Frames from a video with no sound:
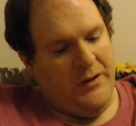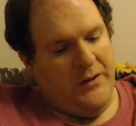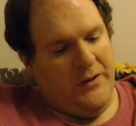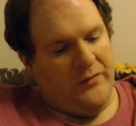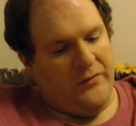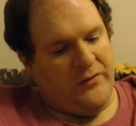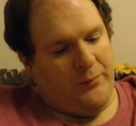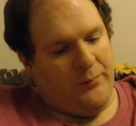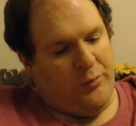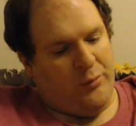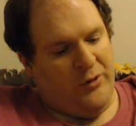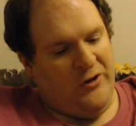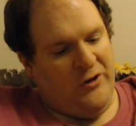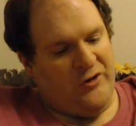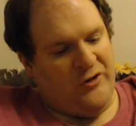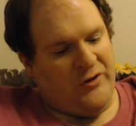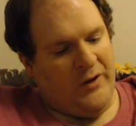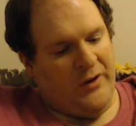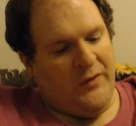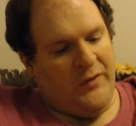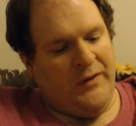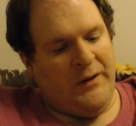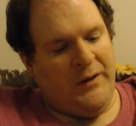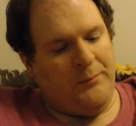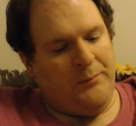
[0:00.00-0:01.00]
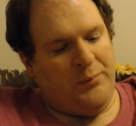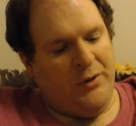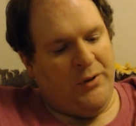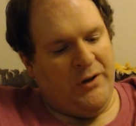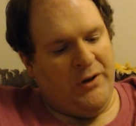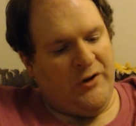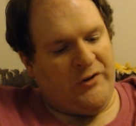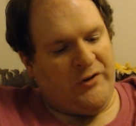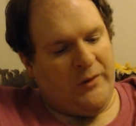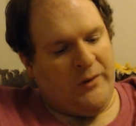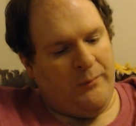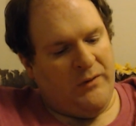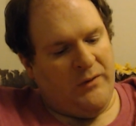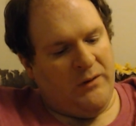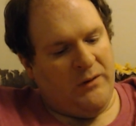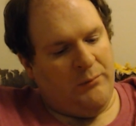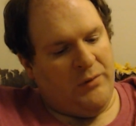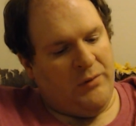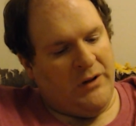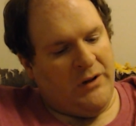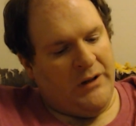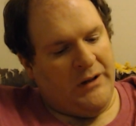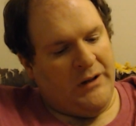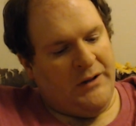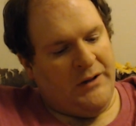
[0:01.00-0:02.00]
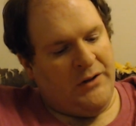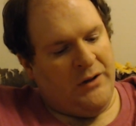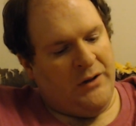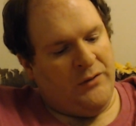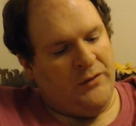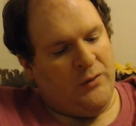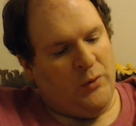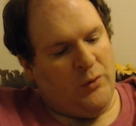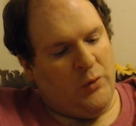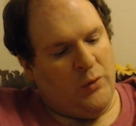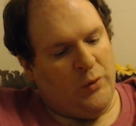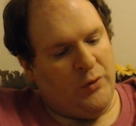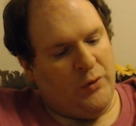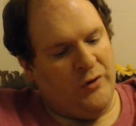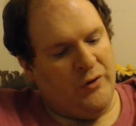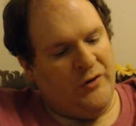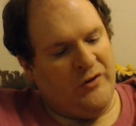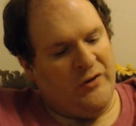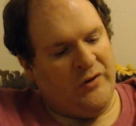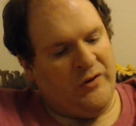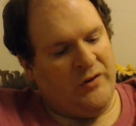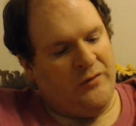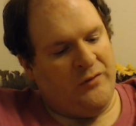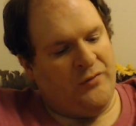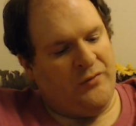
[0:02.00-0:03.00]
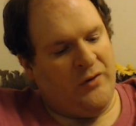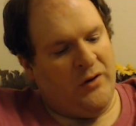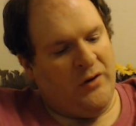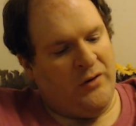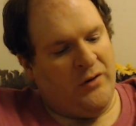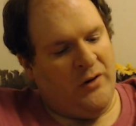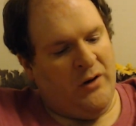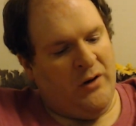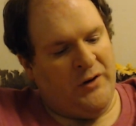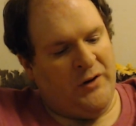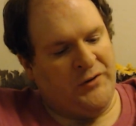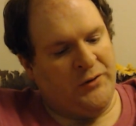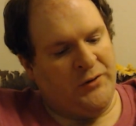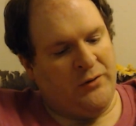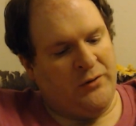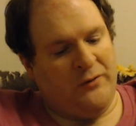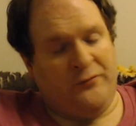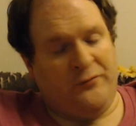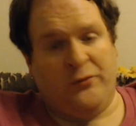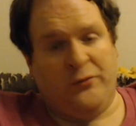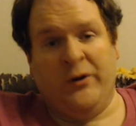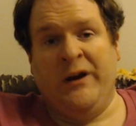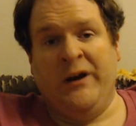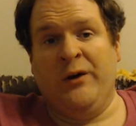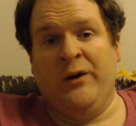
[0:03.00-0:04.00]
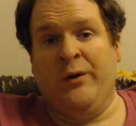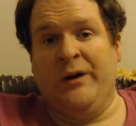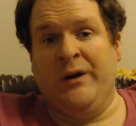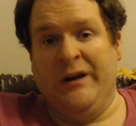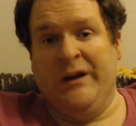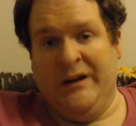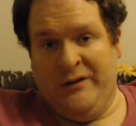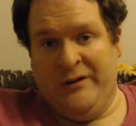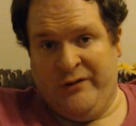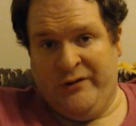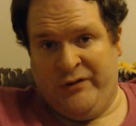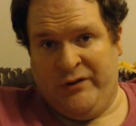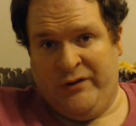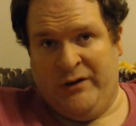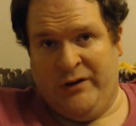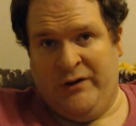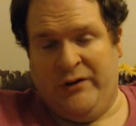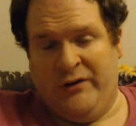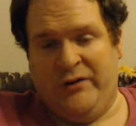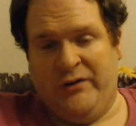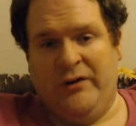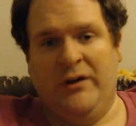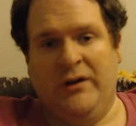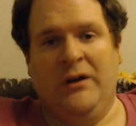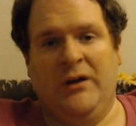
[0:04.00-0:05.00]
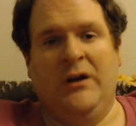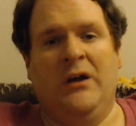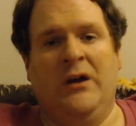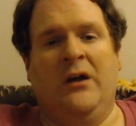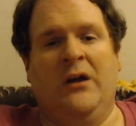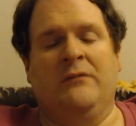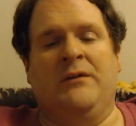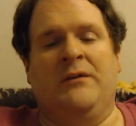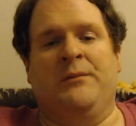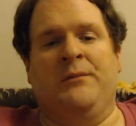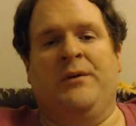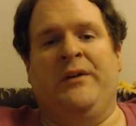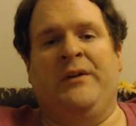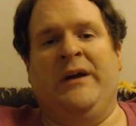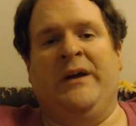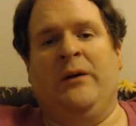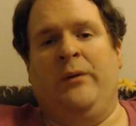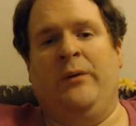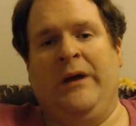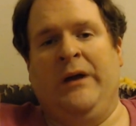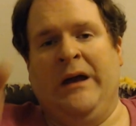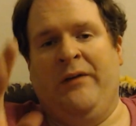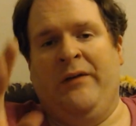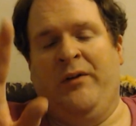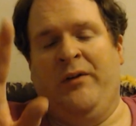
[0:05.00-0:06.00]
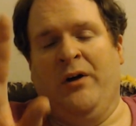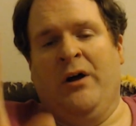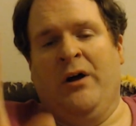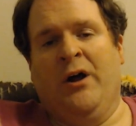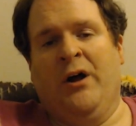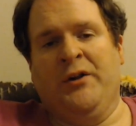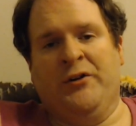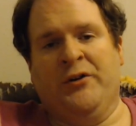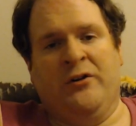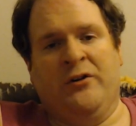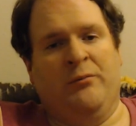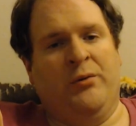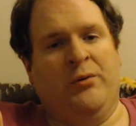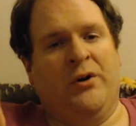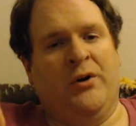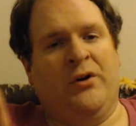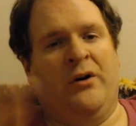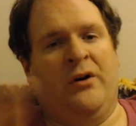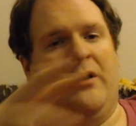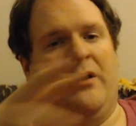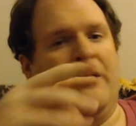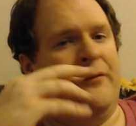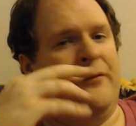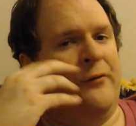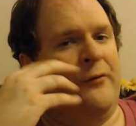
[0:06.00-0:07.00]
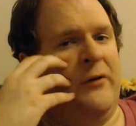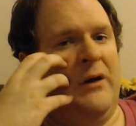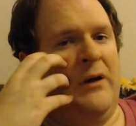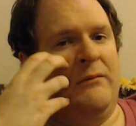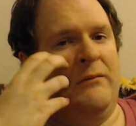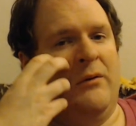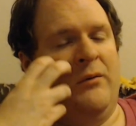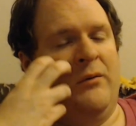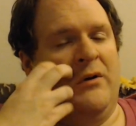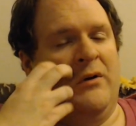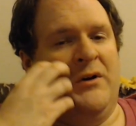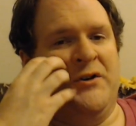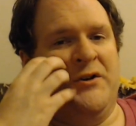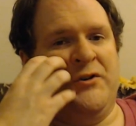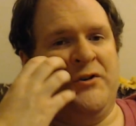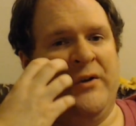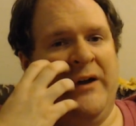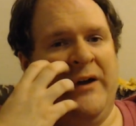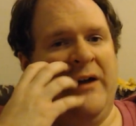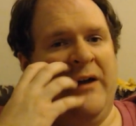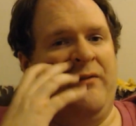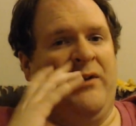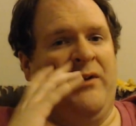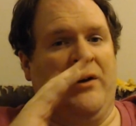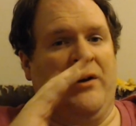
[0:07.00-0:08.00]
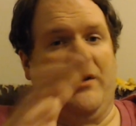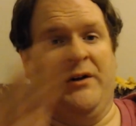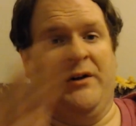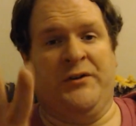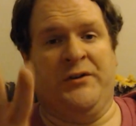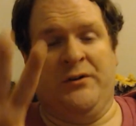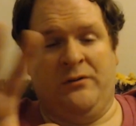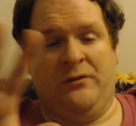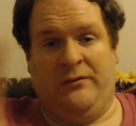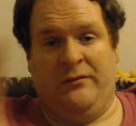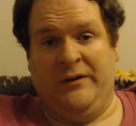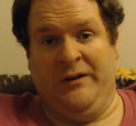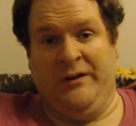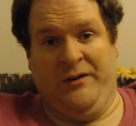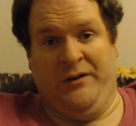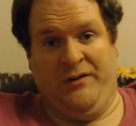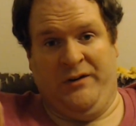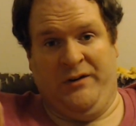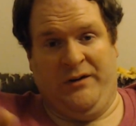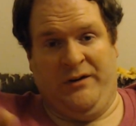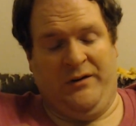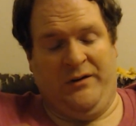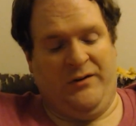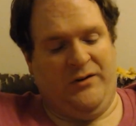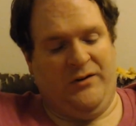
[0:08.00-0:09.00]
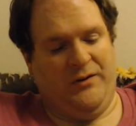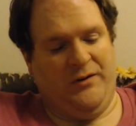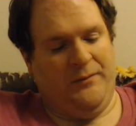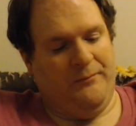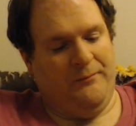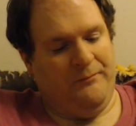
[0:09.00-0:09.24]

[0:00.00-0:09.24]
The priest shall then put some of the blood on the horns of the altar of fragrant incense. Remember that we have the altar of burnt offering, but we also have the altar of incense.